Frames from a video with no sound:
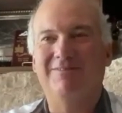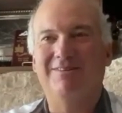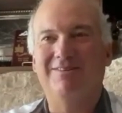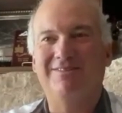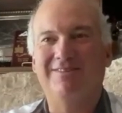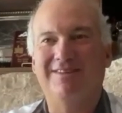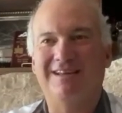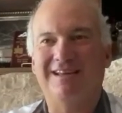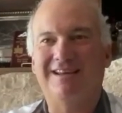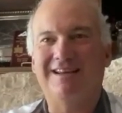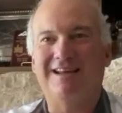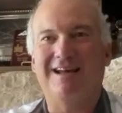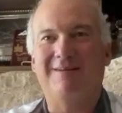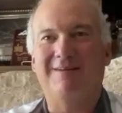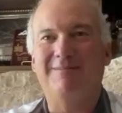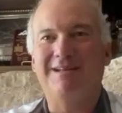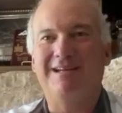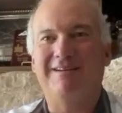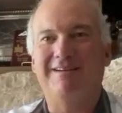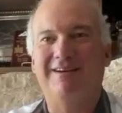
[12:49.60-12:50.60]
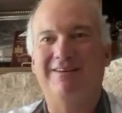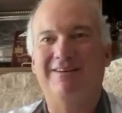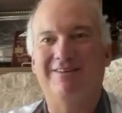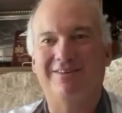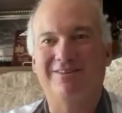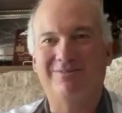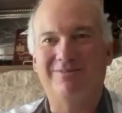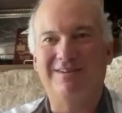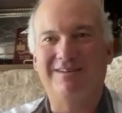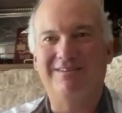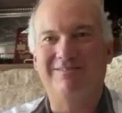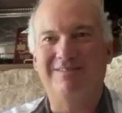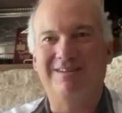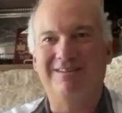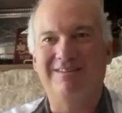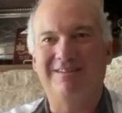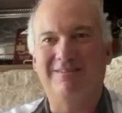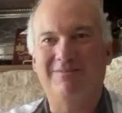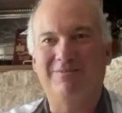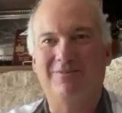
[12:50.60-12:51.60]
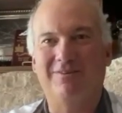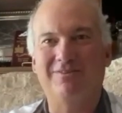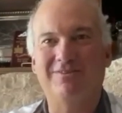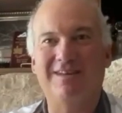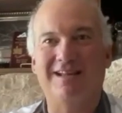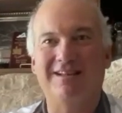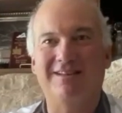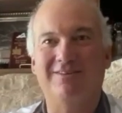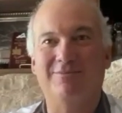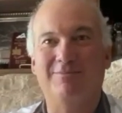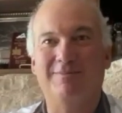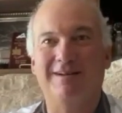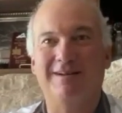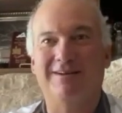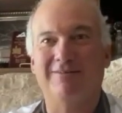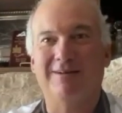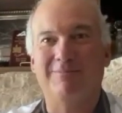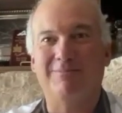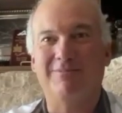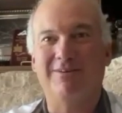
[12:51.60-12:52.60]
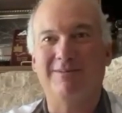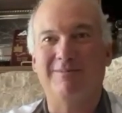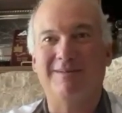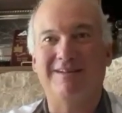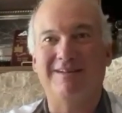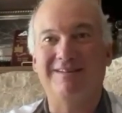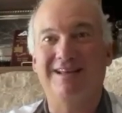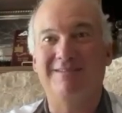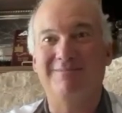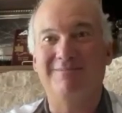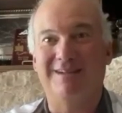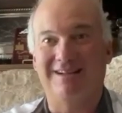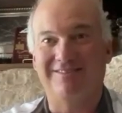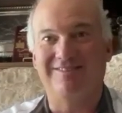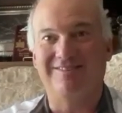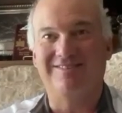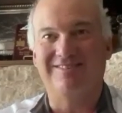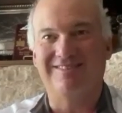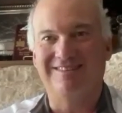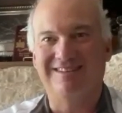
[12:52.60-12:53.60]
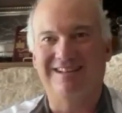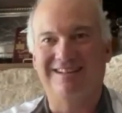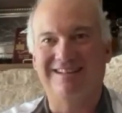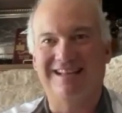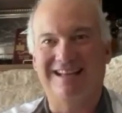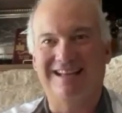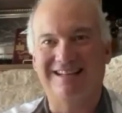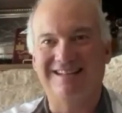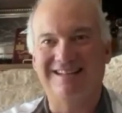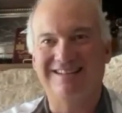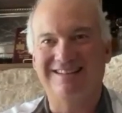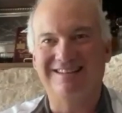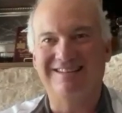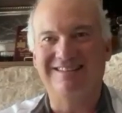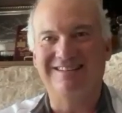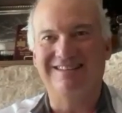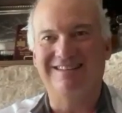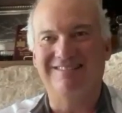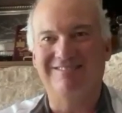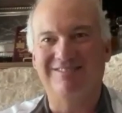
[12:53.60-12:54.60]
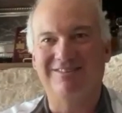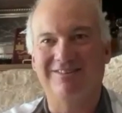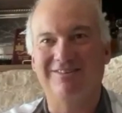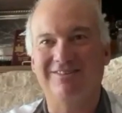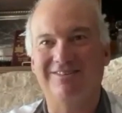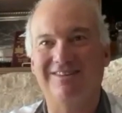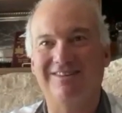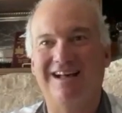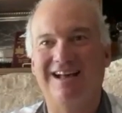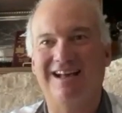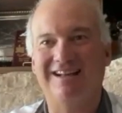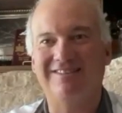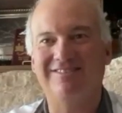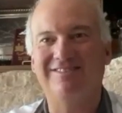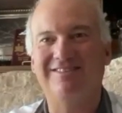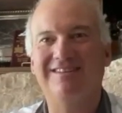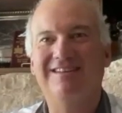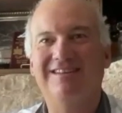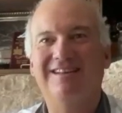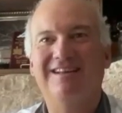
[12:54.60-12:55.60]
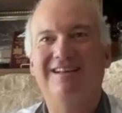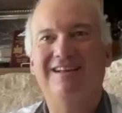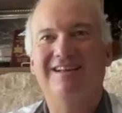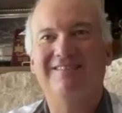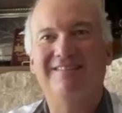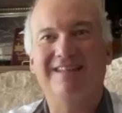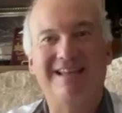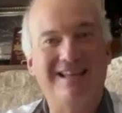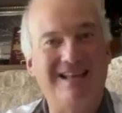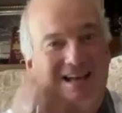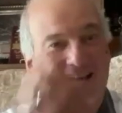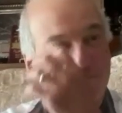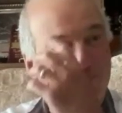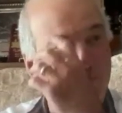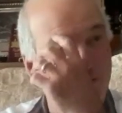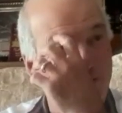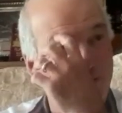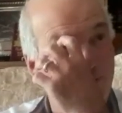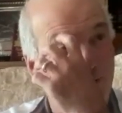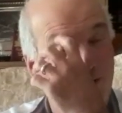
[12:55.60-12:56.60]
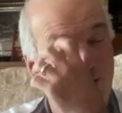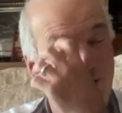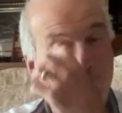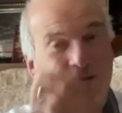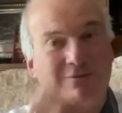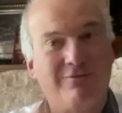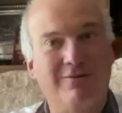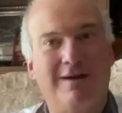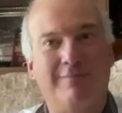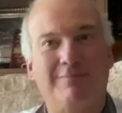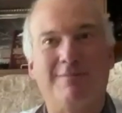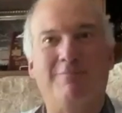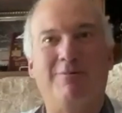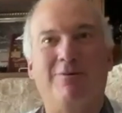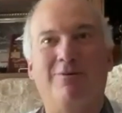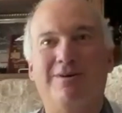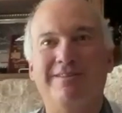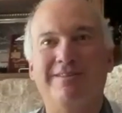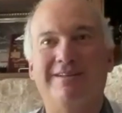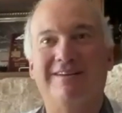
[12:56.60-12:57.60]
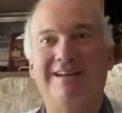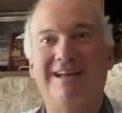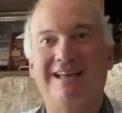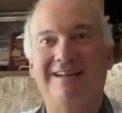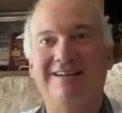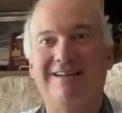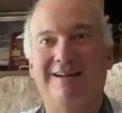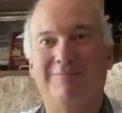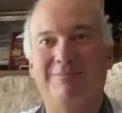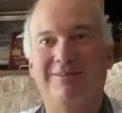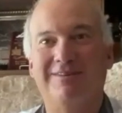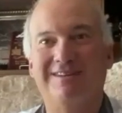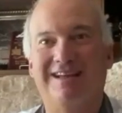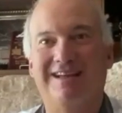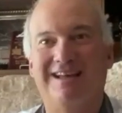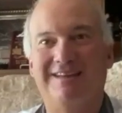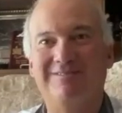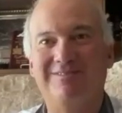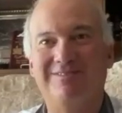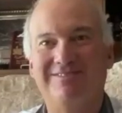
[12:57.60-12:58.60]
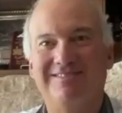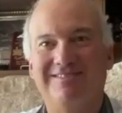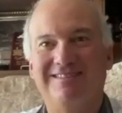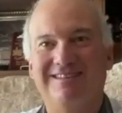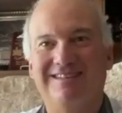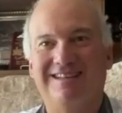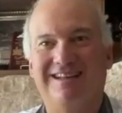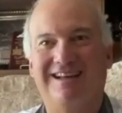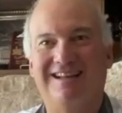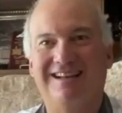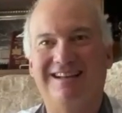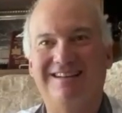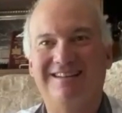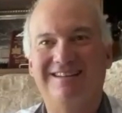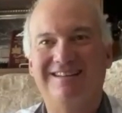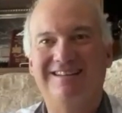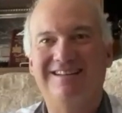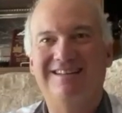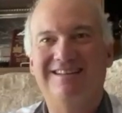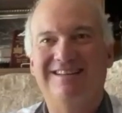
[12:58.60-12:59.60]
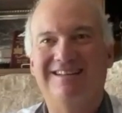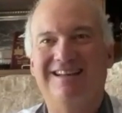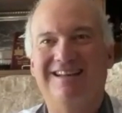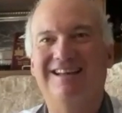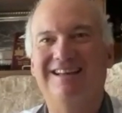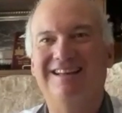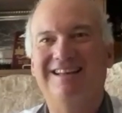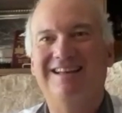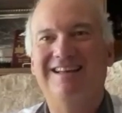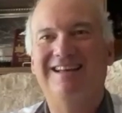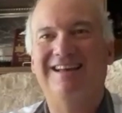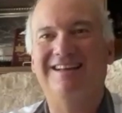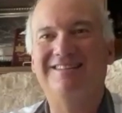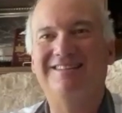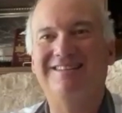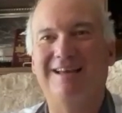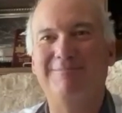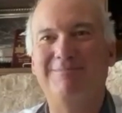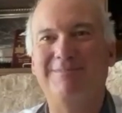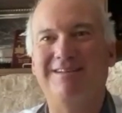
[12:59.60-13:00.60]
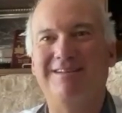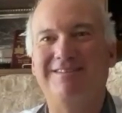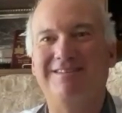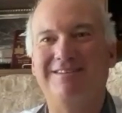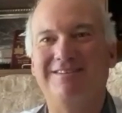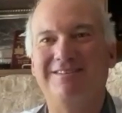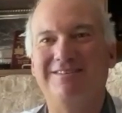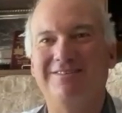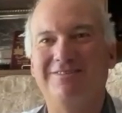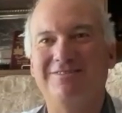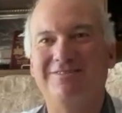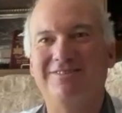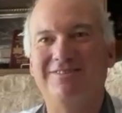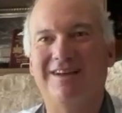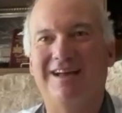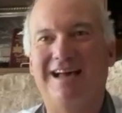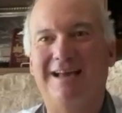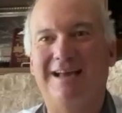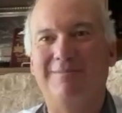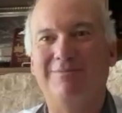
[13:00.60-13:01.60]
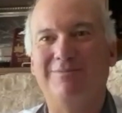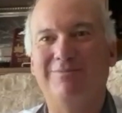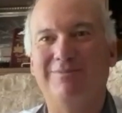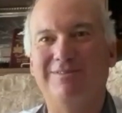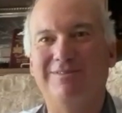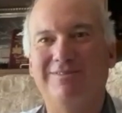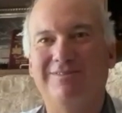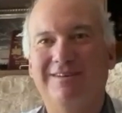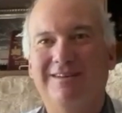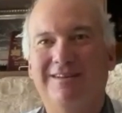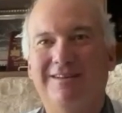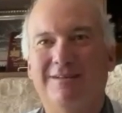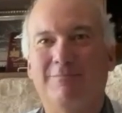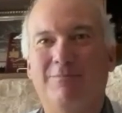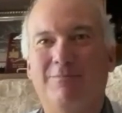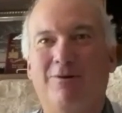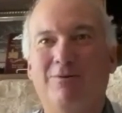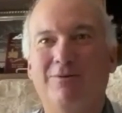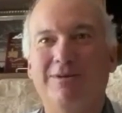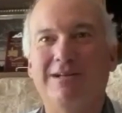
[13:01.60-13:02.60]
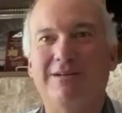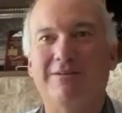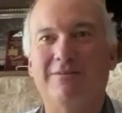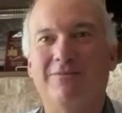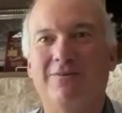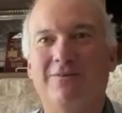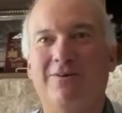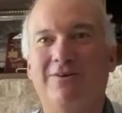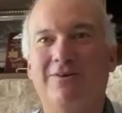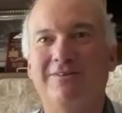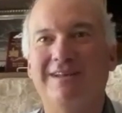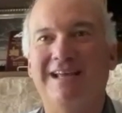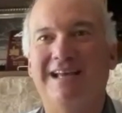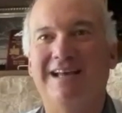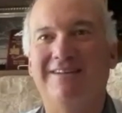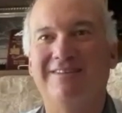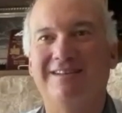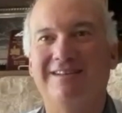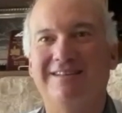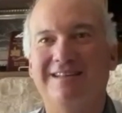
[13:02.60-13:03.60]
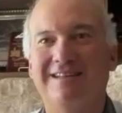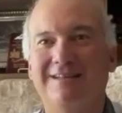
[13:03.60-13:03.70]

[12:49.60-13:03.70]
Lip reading: like a comedy of errors. We first getting the spinnaker up took about 10 minutes on that with all the lines. They put the pole up. They dropped the pole on their head a couple of times on it. Attempted to do jibes, which the pole would either fall down on the